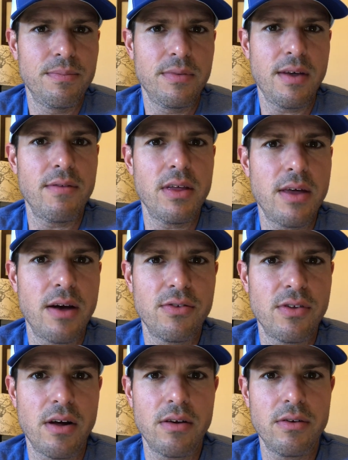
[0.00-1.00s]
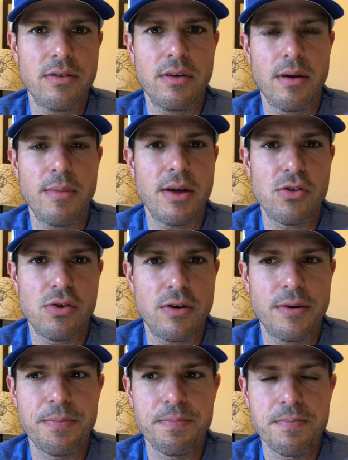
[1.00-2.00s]
$70,000, I'm not
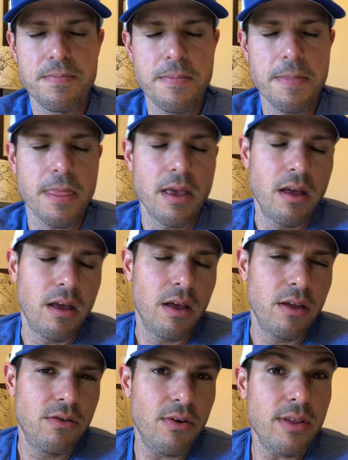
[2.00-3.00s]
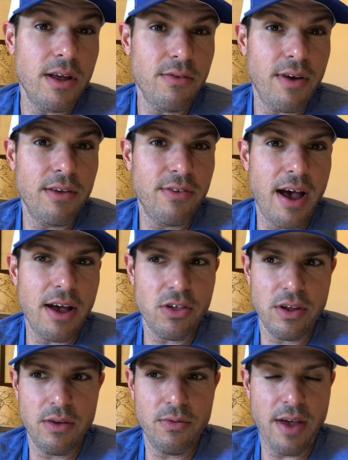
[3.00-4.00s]
sure. During that
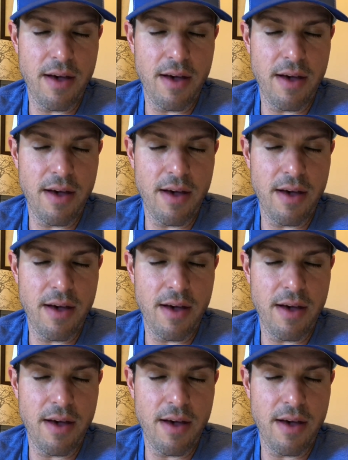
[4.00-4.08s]
transaction, he was